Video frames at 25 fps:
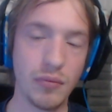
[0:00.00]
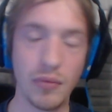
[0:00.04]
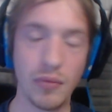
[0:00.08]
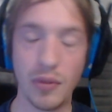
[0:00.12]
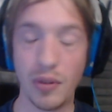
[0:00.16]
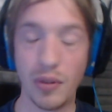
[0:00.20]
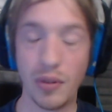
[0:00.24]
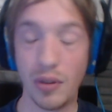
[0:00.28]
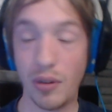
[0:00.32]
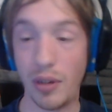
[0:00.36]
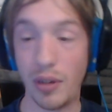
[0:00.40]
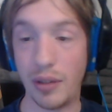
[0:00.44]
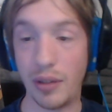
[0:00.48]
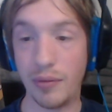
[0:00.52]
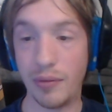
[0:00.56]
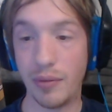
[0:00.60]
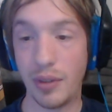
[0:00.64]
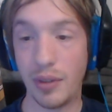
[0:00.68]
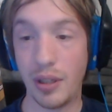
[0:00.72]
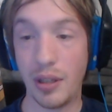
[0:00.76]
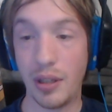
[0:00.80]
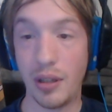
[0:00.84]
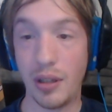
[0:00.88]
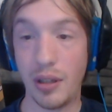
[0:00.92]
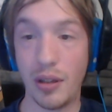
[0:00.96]
Alright.
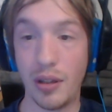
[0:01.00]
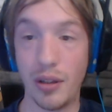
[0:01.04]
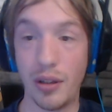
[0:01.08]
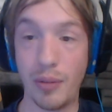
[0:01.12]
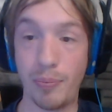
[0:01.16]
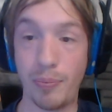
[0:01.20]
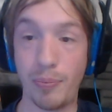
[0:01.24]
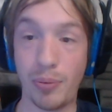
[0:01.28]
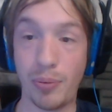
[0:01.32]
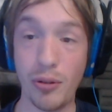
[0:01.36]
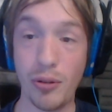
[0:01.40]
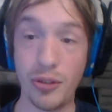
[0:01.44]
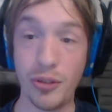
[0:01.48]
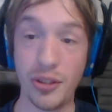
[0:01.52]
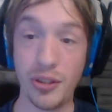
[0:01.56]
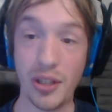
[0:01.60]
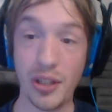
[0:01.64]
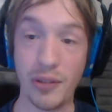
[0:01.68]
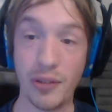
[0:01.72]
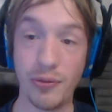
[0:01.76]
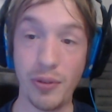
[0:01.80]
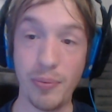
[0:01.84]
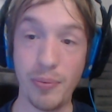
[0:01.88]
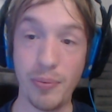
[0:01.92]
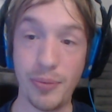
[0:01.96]
The Prozac
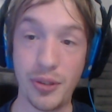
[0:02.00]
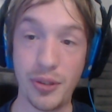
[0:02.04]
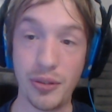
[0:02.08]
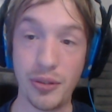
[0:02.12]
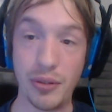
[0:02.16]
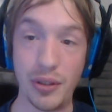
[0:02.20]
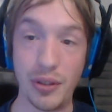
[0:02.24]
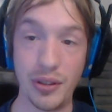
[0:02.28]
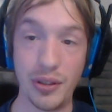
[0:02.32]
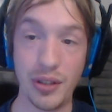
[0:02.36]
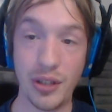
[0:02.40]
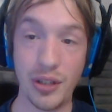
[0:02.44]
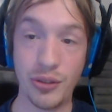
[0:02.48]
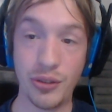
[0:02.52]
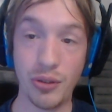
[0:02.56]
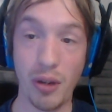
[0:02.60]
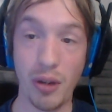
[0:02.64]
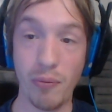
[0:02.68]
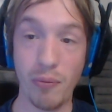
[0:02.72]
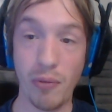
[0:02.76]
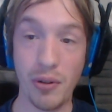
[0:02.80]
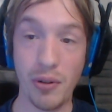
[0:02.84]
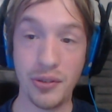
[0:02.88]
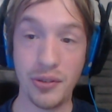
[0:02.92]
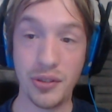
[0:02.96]
film series. I tried
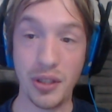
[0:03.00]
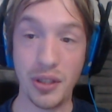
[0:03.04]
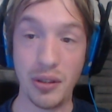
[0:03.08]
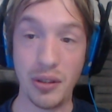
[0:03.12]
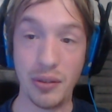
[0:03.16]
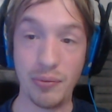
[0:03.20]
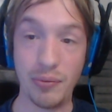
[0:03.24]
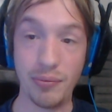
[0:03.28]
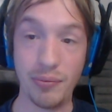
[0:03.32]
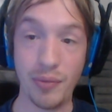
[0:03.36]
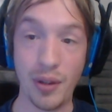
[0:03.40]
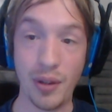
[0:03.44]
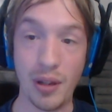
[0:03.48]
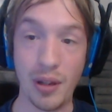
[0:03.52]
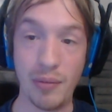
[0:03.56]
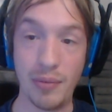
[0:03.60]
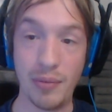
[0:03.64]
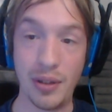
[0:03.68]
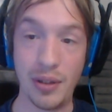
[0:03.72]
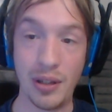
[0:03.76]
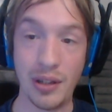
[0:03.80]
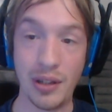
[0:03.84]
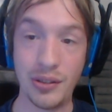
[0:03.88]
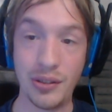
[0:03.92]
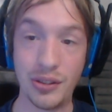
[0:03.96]
watching them
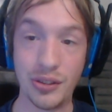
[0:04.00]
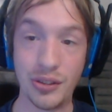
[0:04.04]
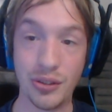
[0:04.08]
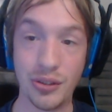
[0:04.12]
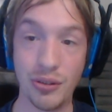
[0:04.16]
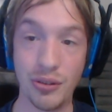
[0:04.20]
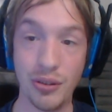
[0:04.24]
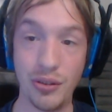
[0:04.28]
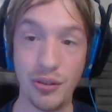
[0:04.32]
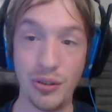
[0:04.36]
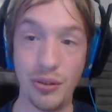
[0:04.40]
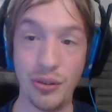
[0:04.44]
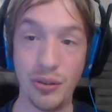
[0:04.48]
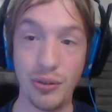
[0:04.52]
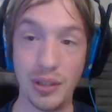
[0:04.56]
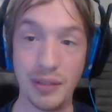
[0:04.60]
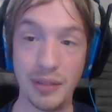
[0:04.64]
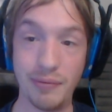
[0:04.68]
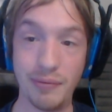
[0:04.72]
and I just couldn't do it.